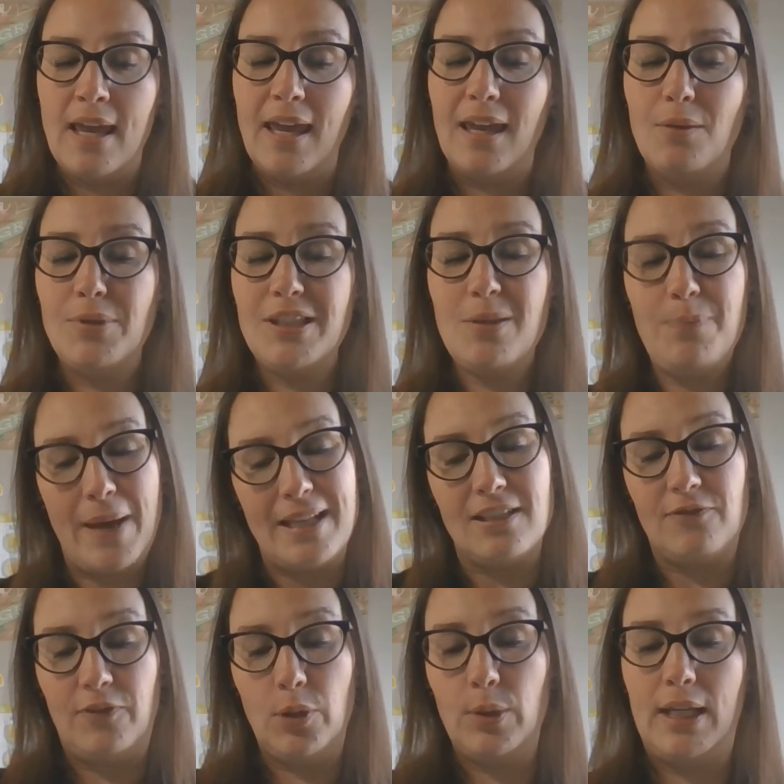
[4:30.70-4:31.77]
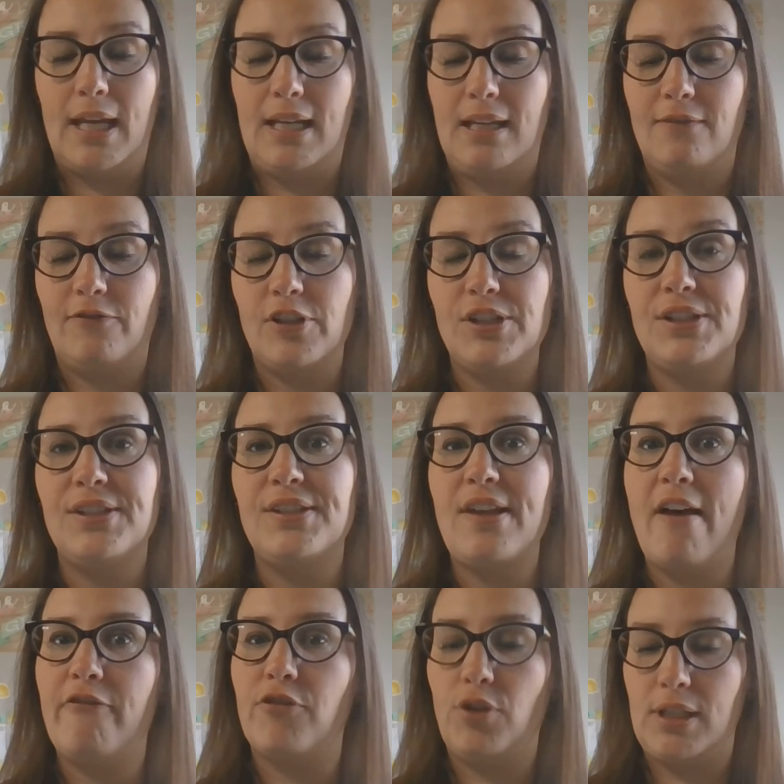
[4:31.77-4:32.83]
It was the best food he had eaten for
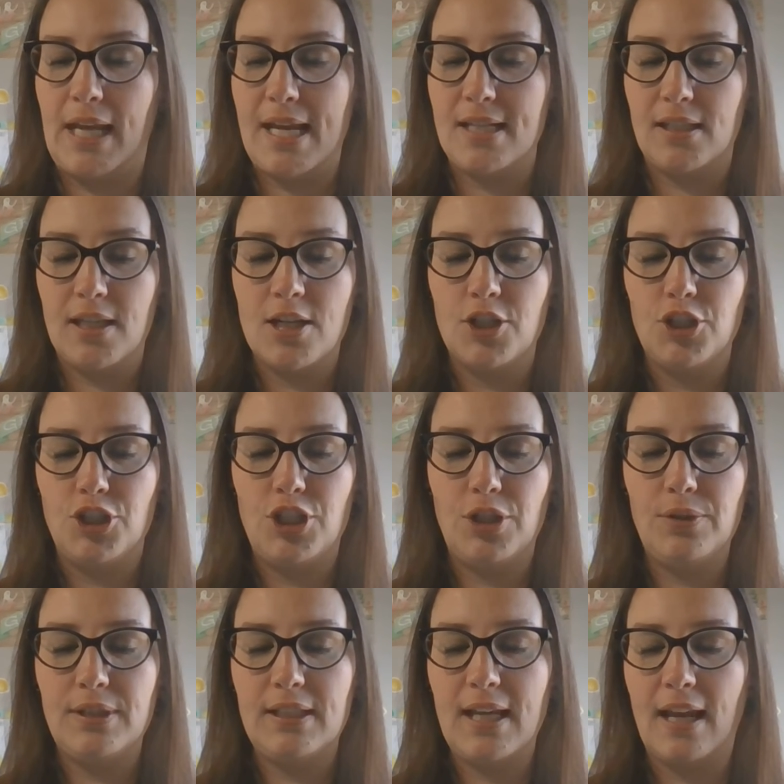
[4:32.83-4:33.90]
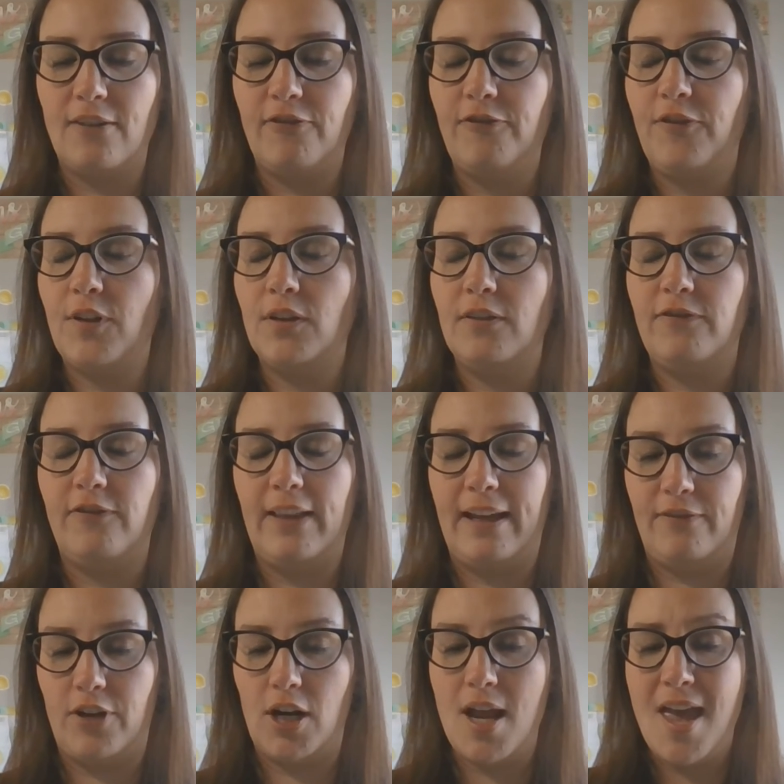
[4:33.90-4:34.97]
several days, juicy and full of
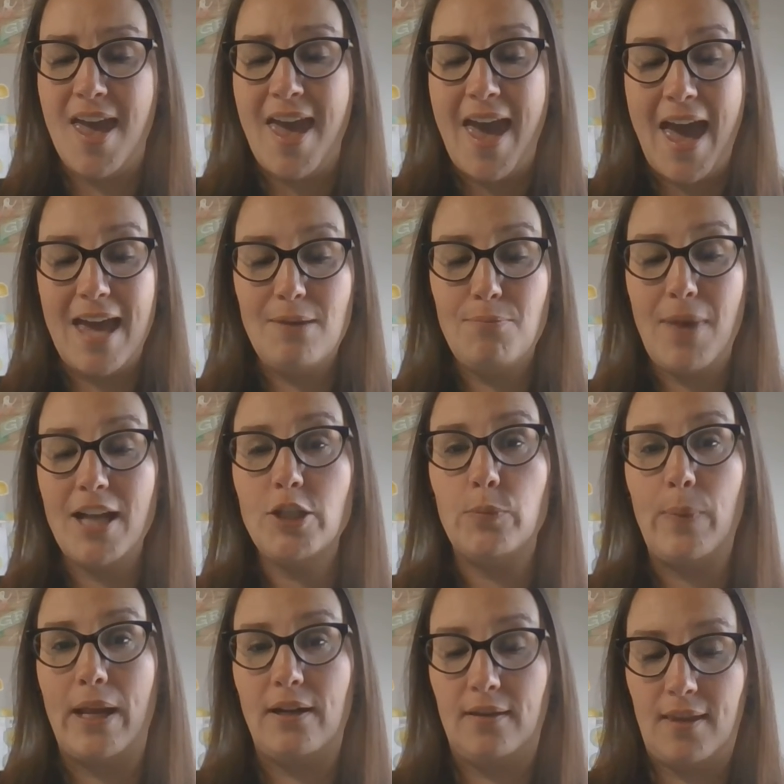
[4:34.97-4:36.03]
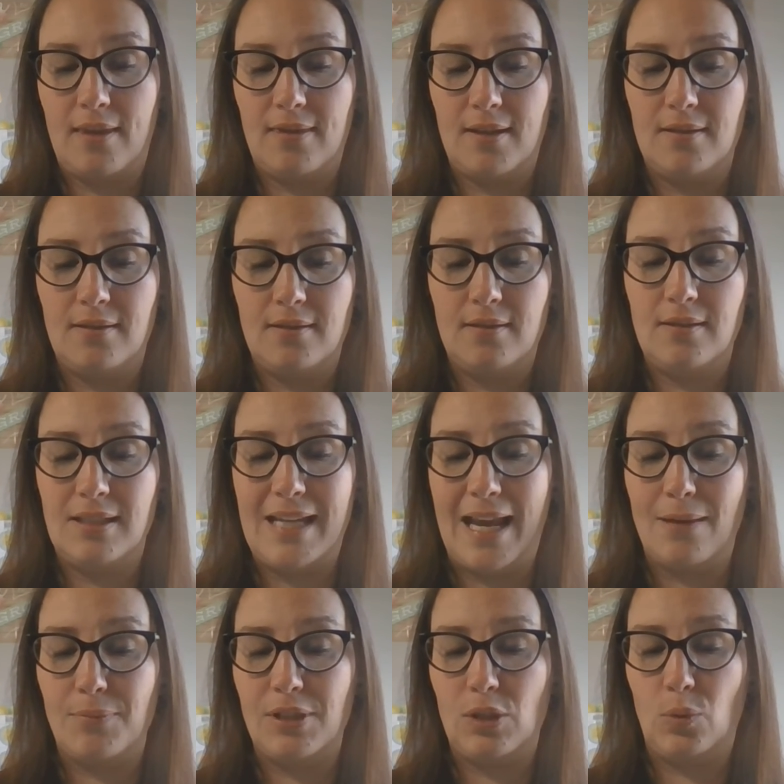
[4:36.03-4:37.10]
flavor, and much better than the
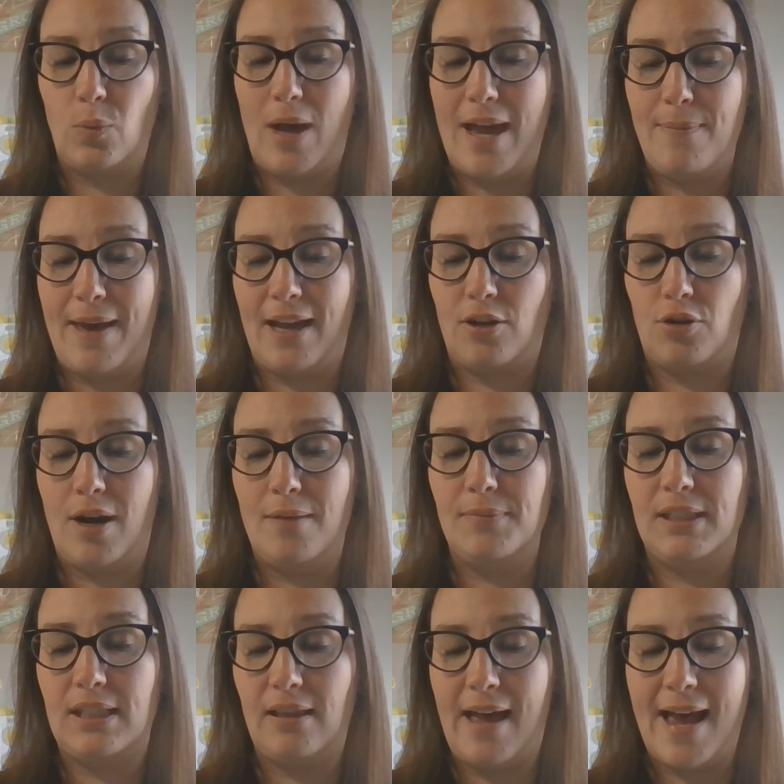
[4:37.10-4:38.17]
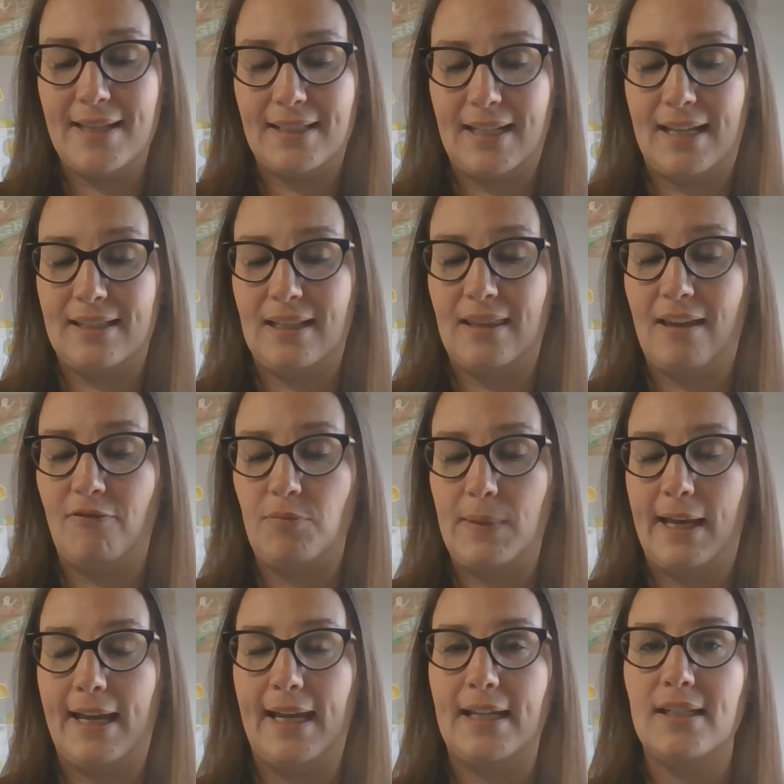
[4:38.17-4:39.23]
damp zwieback crumbs the last guest had left
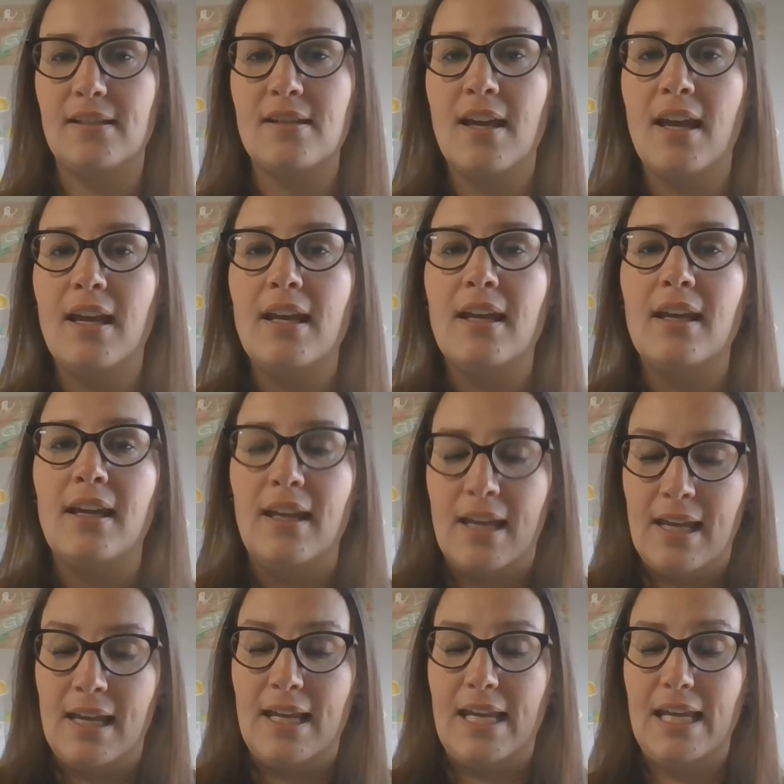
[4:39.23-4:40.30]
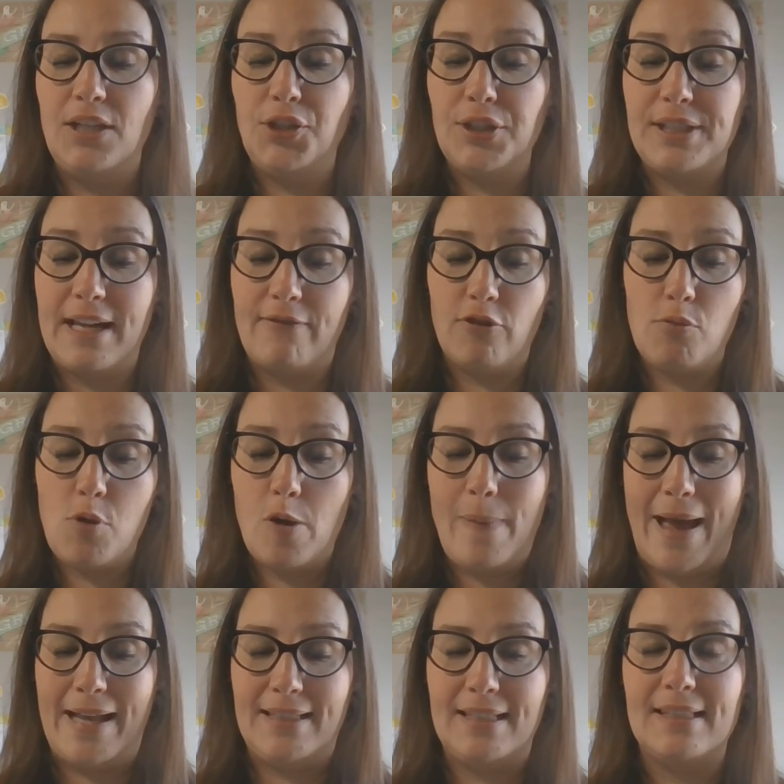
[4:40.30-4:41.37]
behind. He took several more
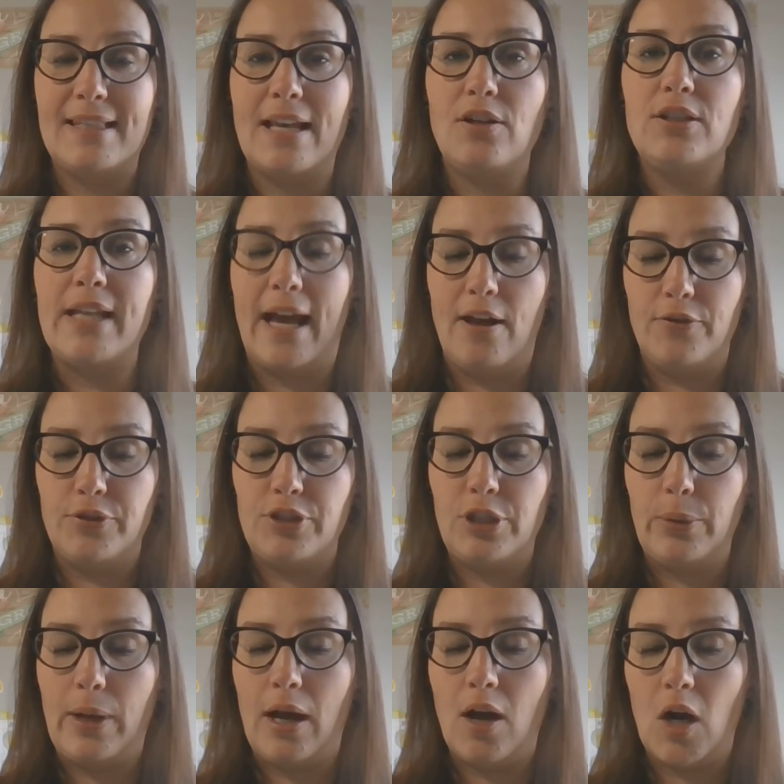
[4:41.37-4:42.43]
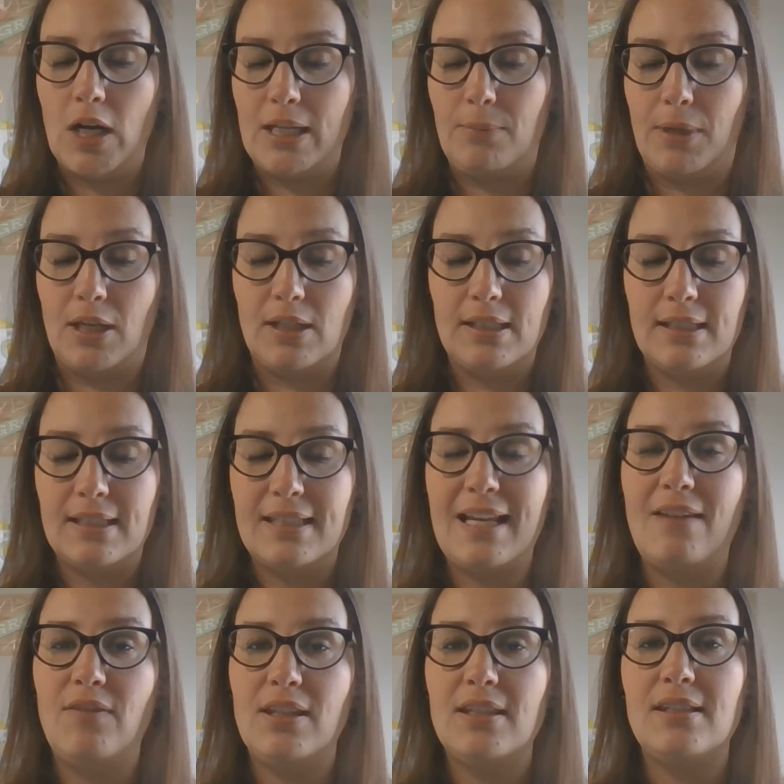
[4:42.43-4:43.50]
bites and settled down to a hearty meal,
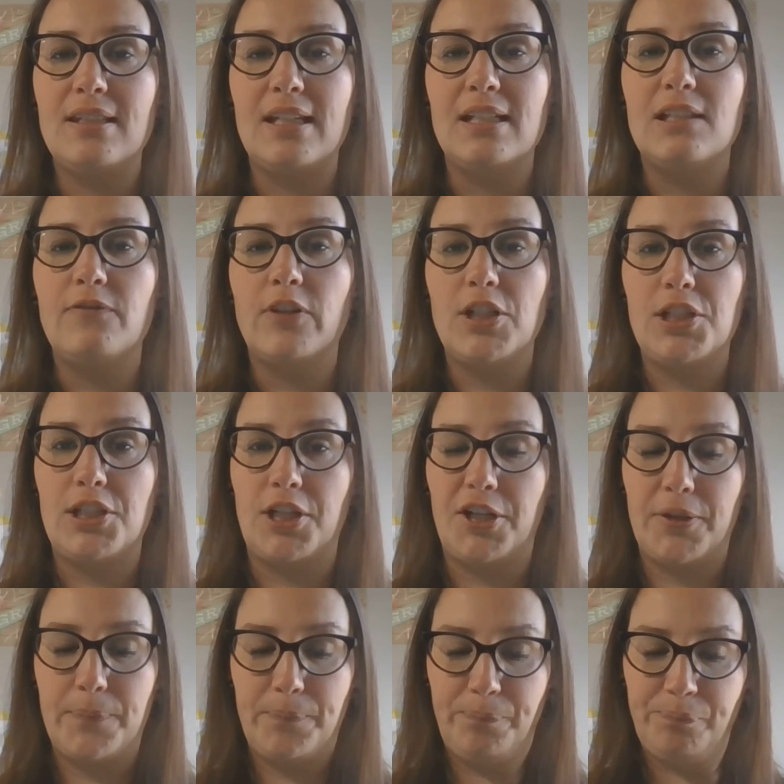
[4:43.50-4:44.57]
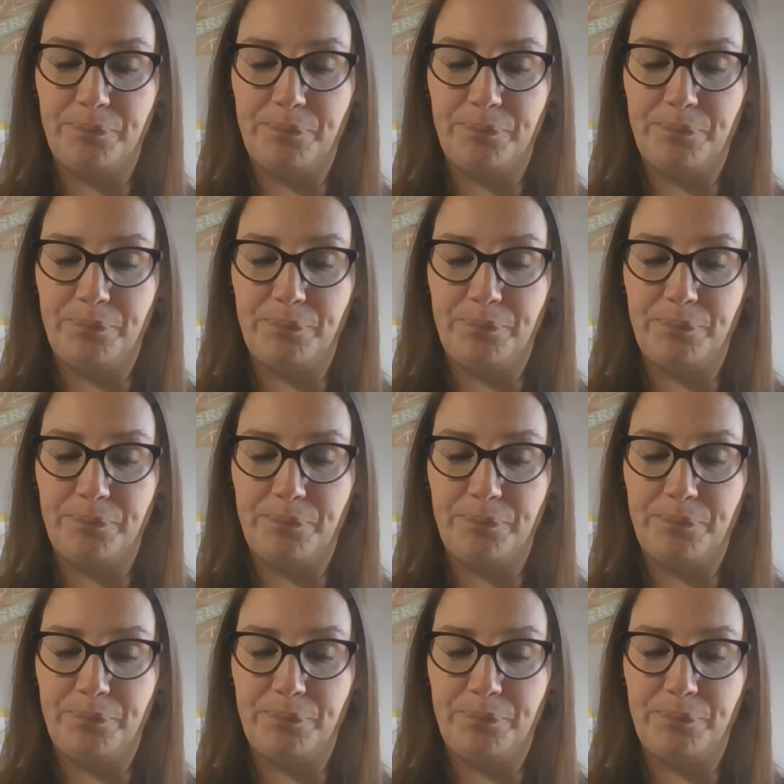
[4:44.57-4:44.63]
saving the seeds for dessert.